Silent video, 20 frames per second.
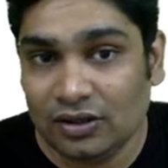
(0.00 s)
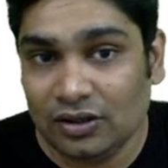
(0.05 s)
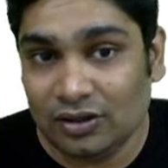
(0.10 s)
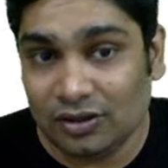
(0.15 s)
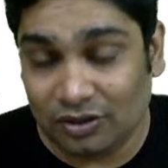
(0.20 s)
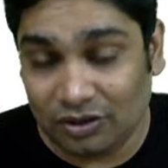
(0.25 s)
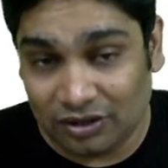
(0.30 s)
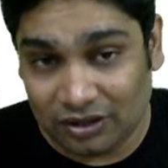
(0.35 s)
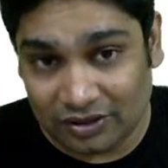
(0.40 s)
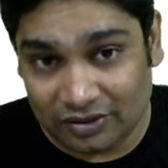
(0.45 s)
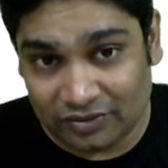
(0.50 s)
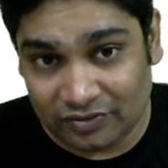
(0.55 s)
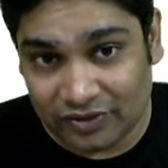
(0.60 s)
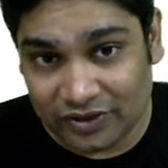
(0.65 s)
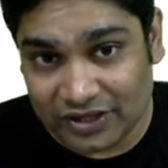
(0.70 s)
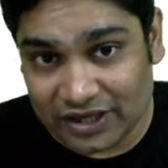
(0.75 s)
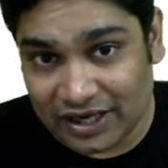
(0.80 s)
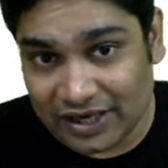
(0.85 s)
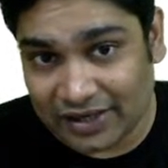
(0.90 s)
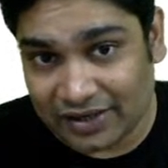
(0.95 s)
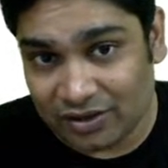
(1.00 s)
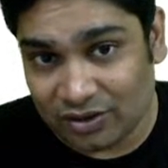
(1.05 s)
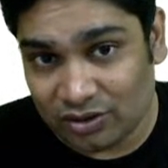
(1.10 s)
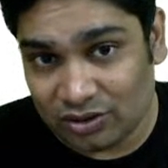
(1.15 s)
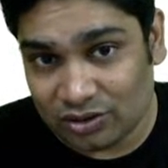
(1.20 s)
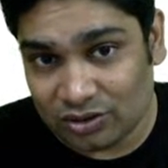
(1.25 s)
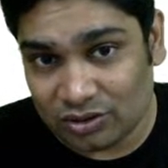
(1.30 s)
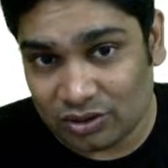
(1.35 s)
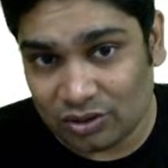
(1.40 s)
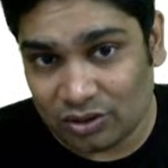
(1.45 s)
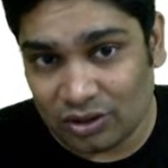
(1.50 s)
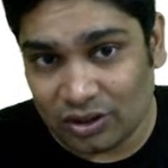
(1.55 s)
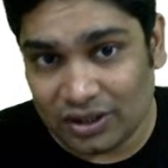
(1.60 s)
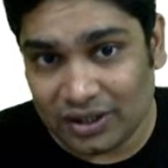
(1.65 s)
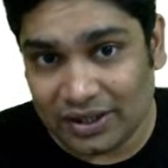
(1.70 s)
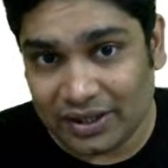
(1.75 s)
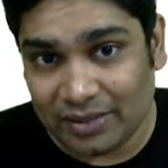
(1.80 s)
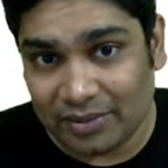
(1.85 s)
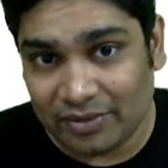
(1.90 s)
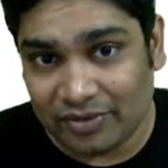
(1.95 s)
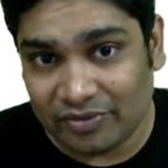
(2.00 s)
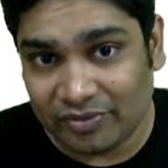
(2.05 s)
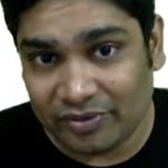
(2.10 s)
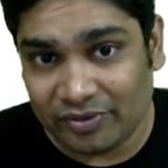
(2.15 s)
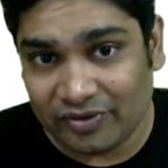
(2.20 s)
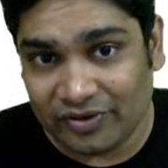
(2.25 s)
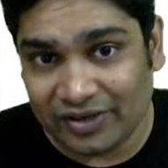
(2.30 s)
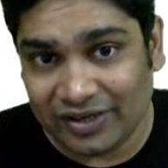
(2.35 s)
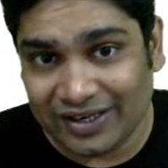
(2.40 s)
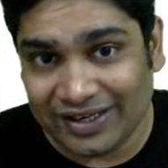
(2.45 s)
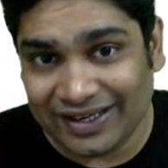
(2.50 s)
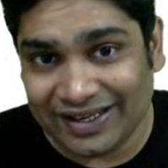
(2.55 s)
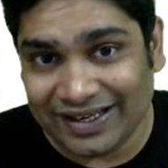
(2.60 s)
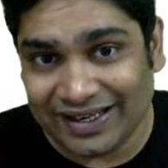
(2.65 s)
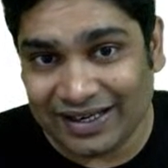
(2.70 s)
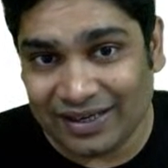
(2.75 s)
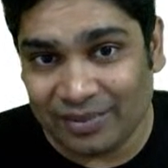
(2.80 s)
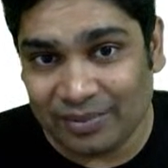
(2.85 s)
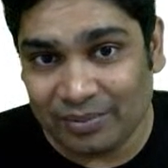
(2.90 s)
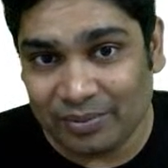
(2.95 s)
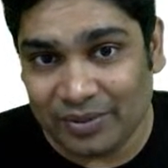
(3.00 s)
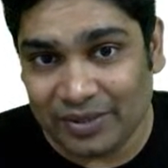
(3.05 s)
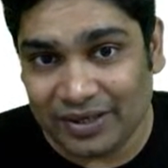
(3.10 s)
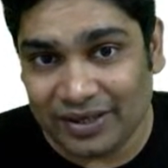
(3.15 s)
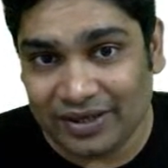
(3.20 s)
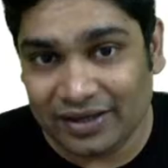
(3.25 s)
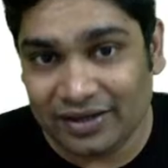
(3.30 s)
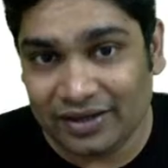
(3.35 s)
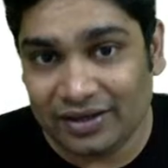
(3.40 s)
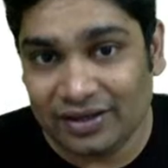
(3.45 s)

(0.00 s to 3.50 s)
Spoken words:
or which I can also call EMF between A and B.